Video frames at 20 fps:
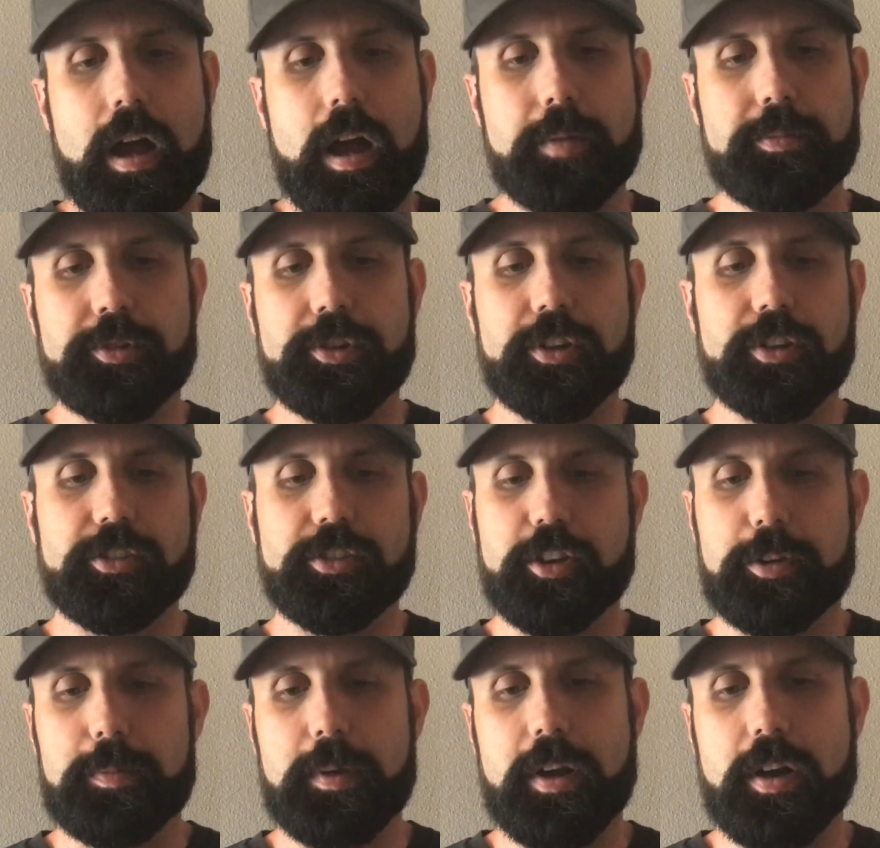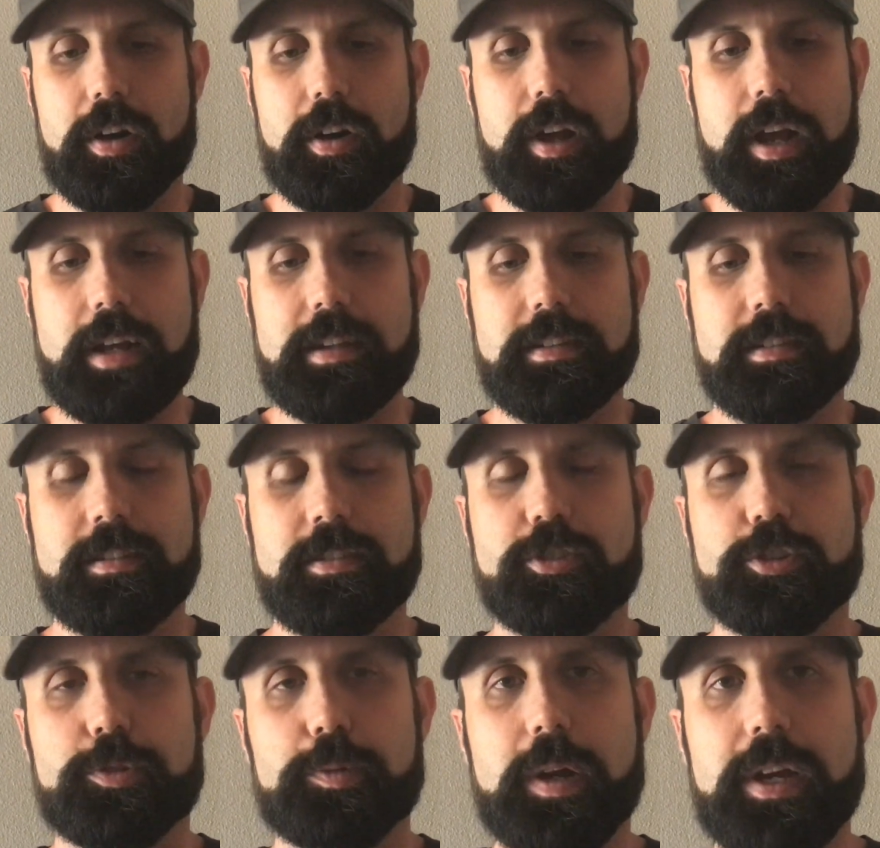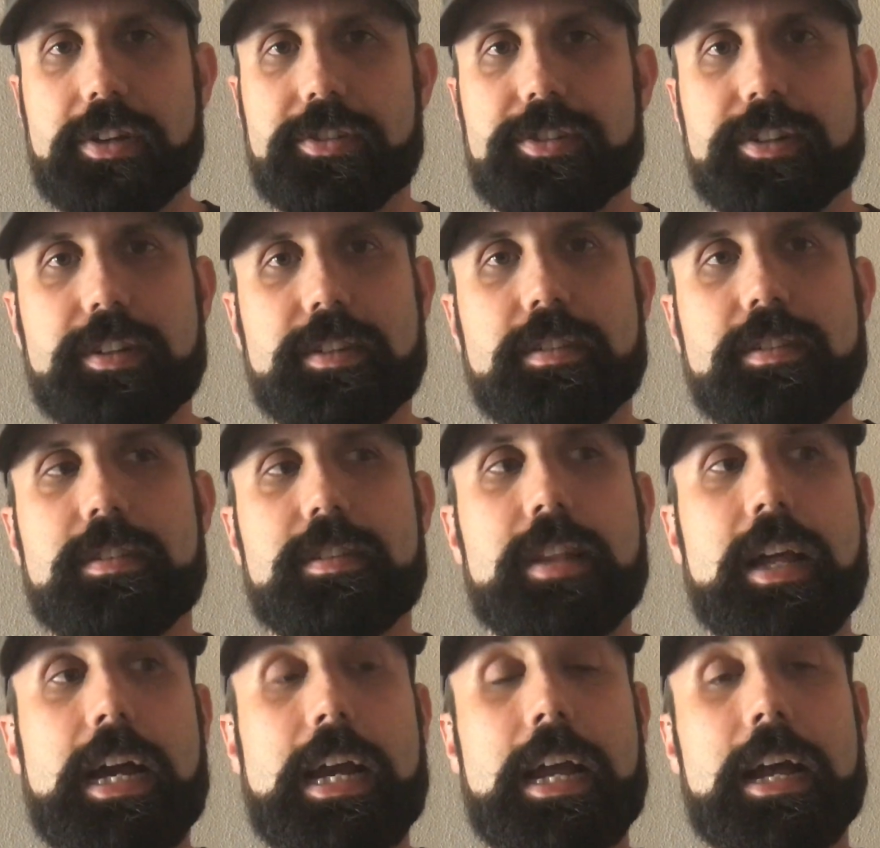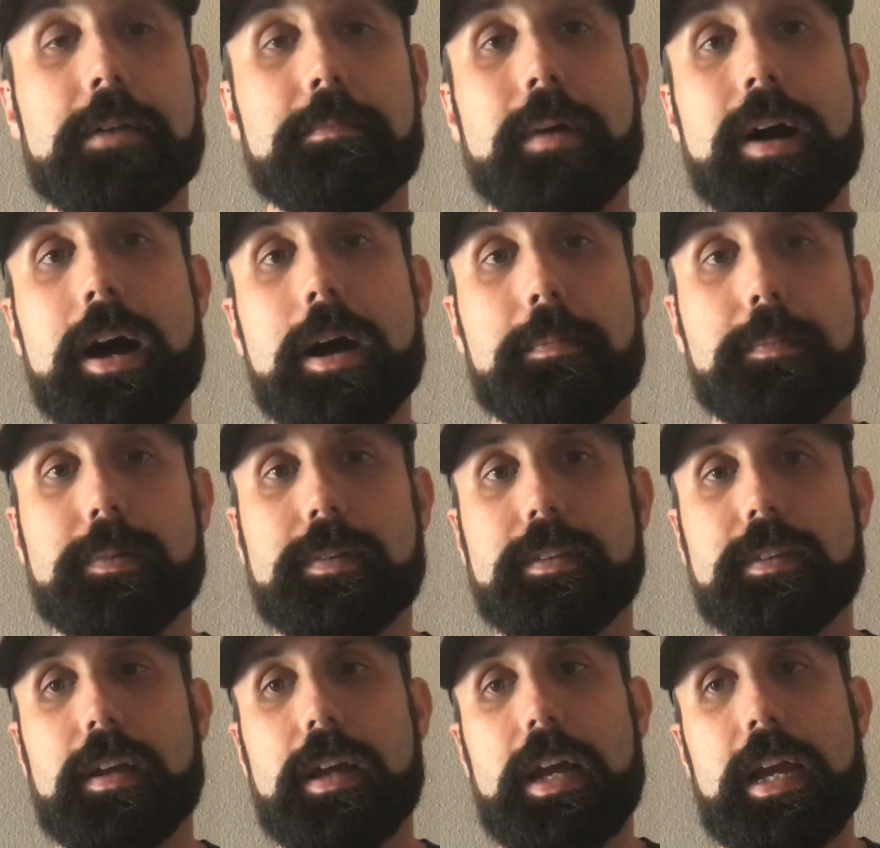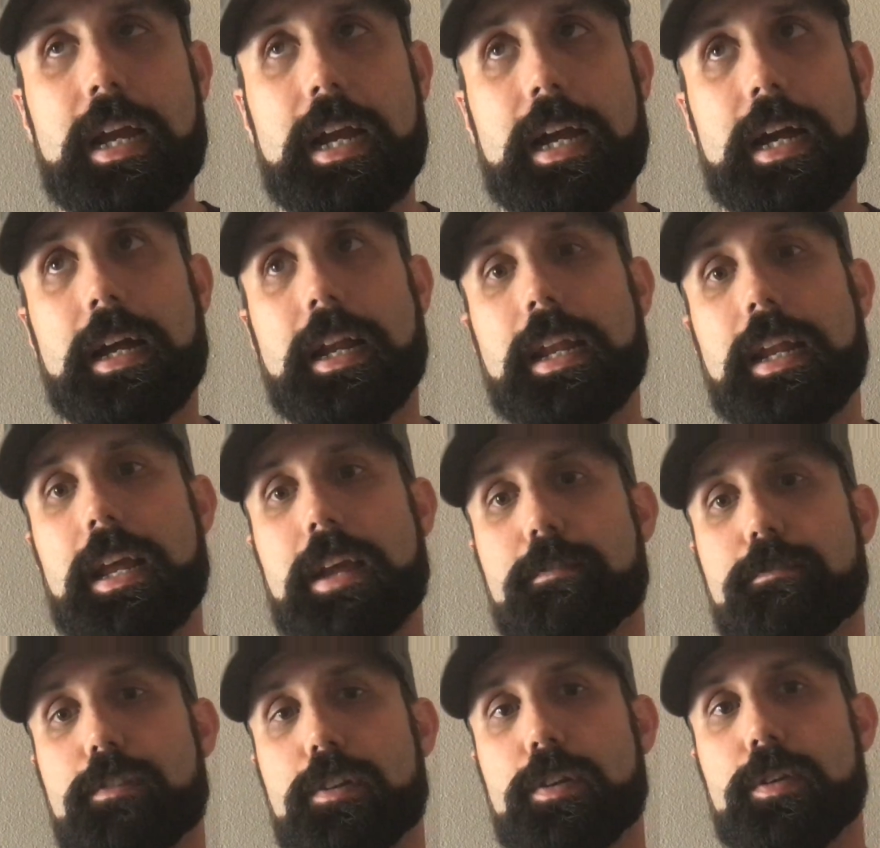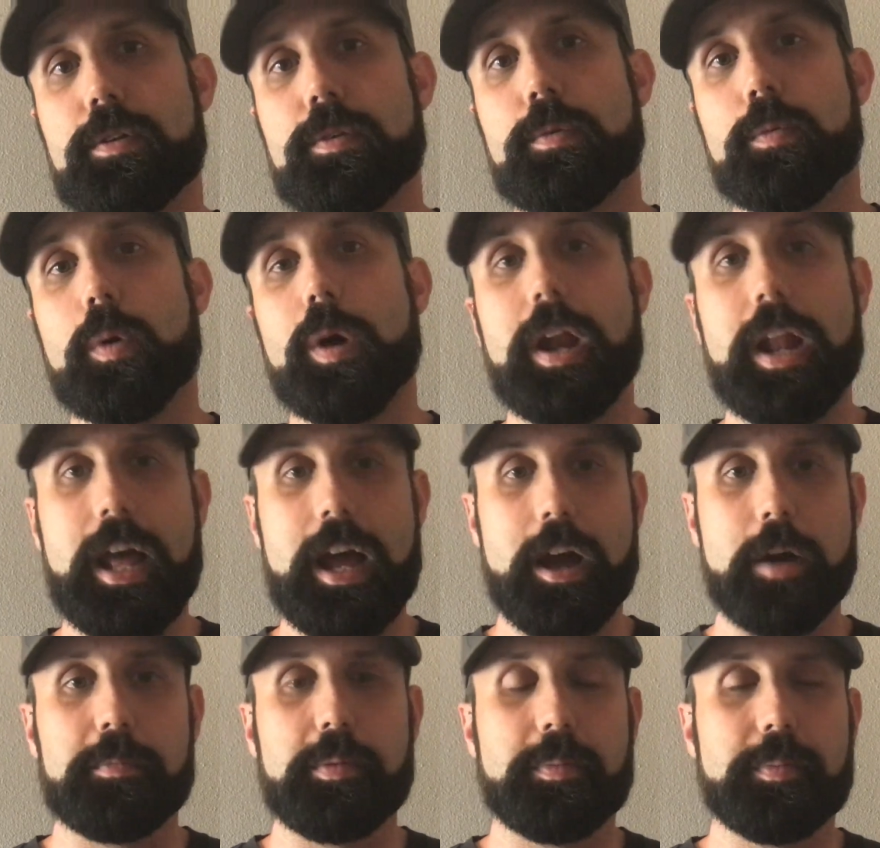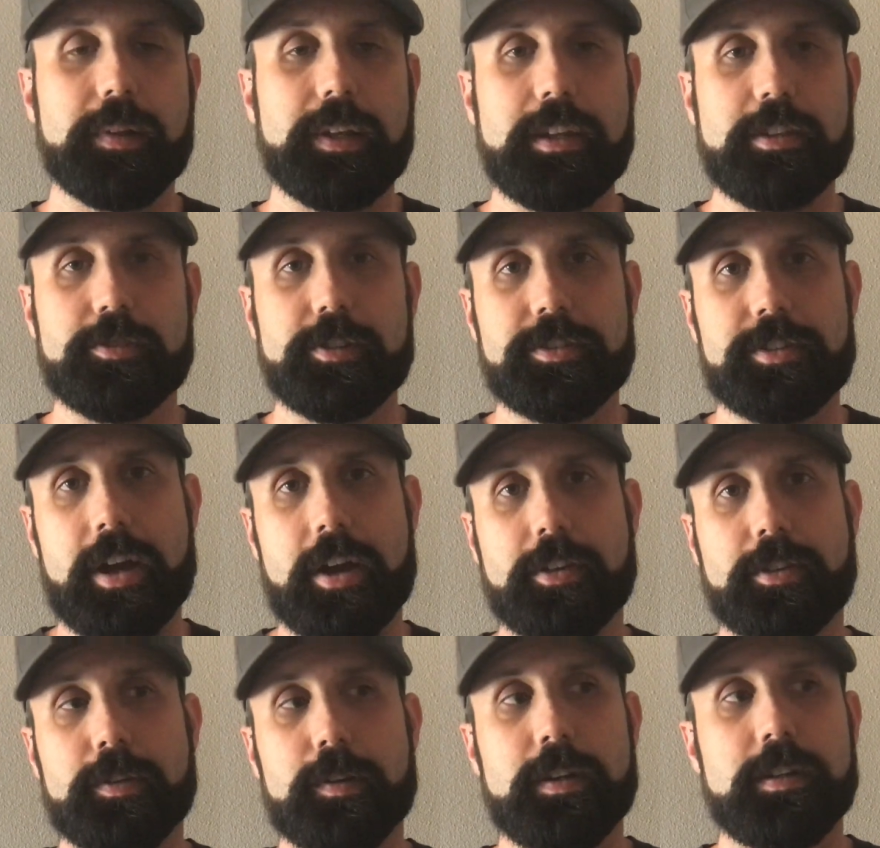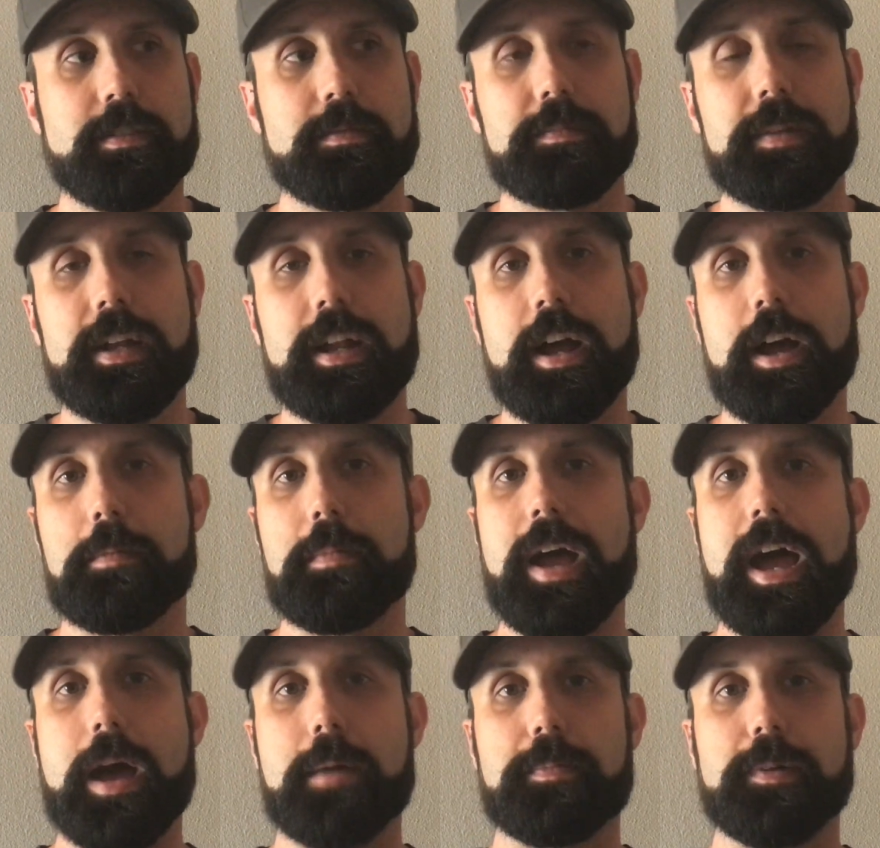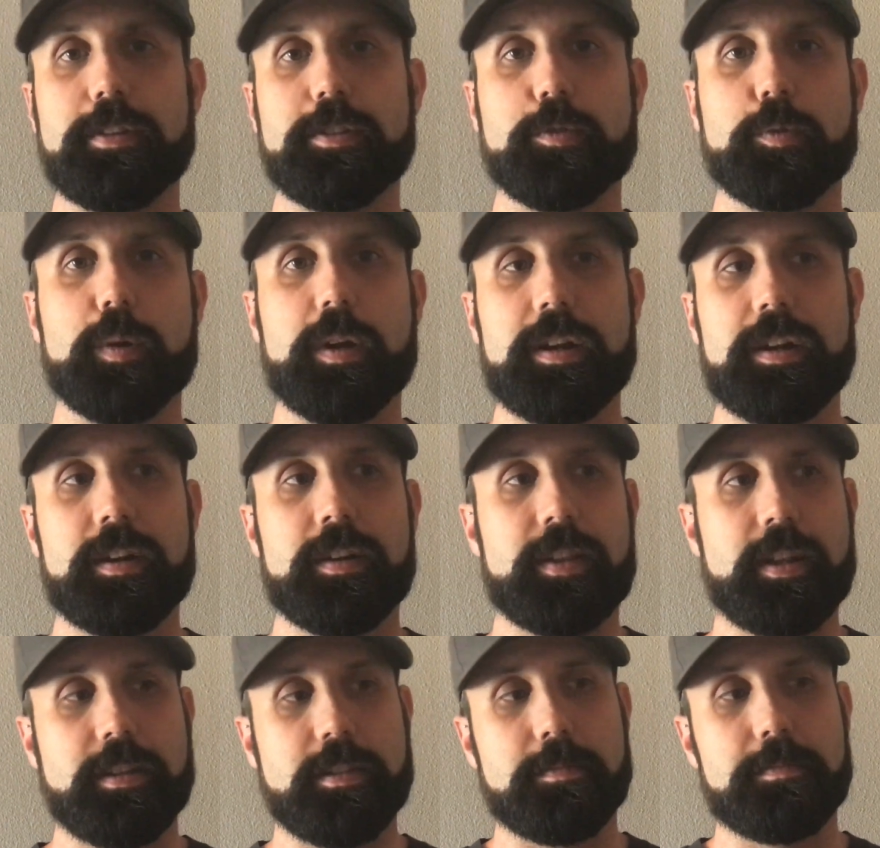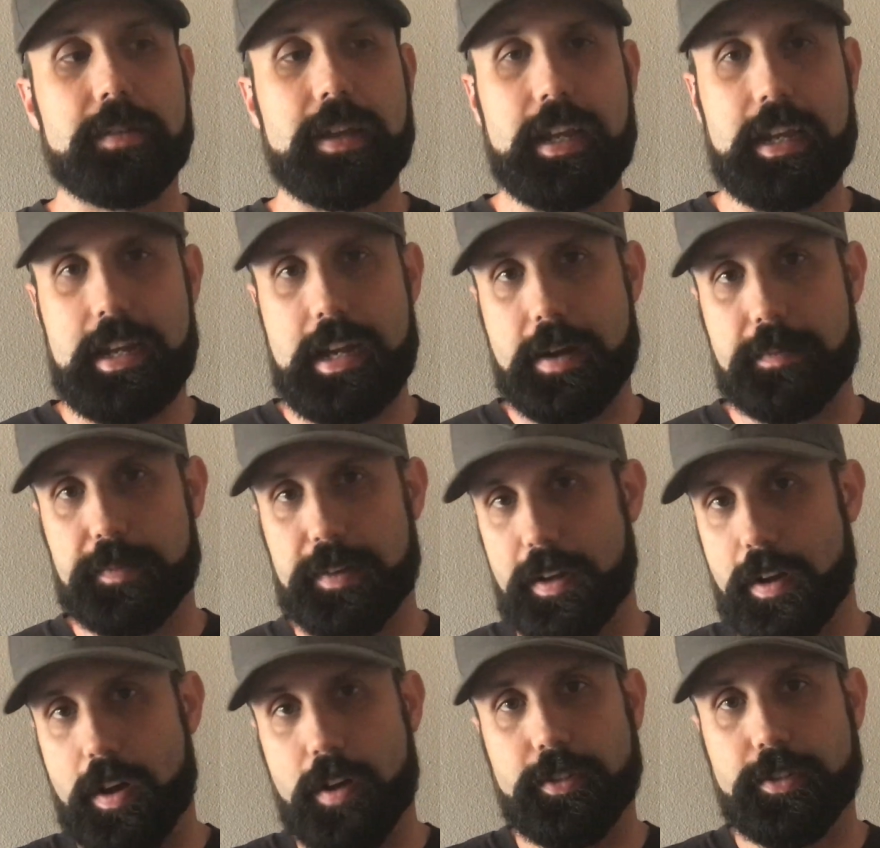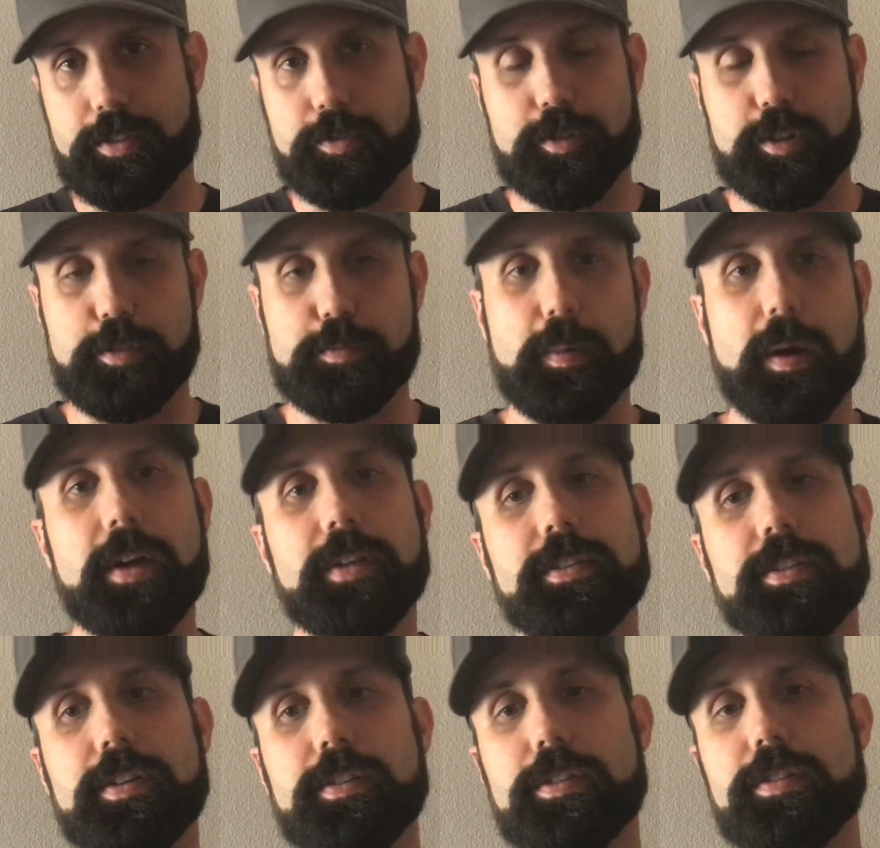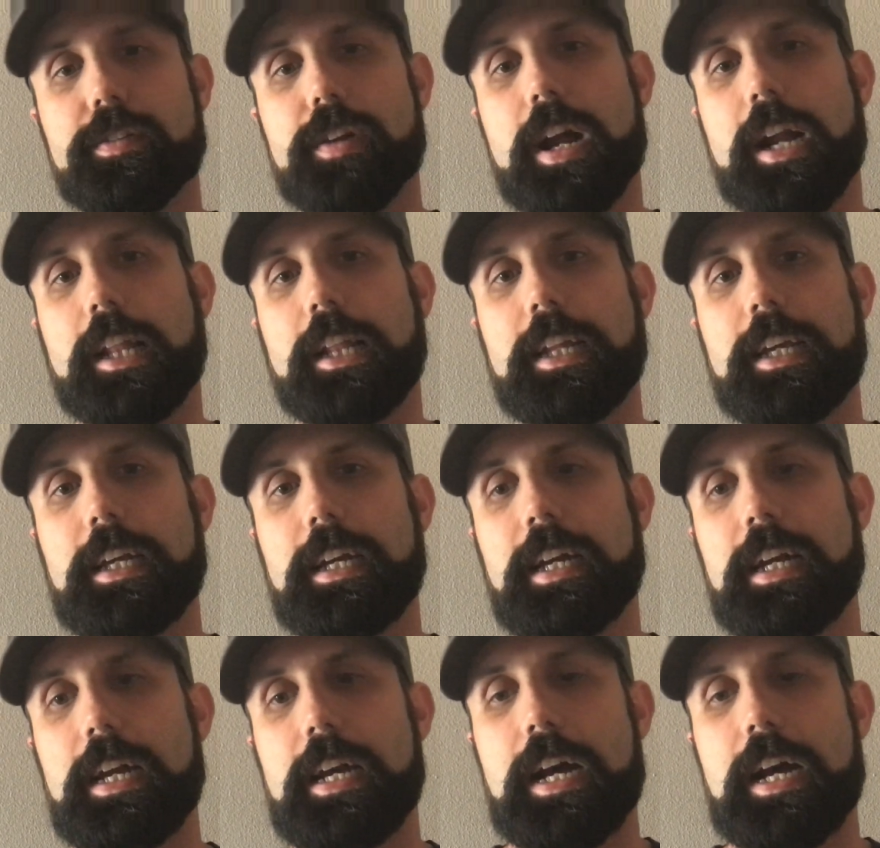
I'm sure there's going to be all kinds of situations that come up, and if you want help, please reach out to us. MinHub app on Twitter, that's me. I'll just respond to you directly.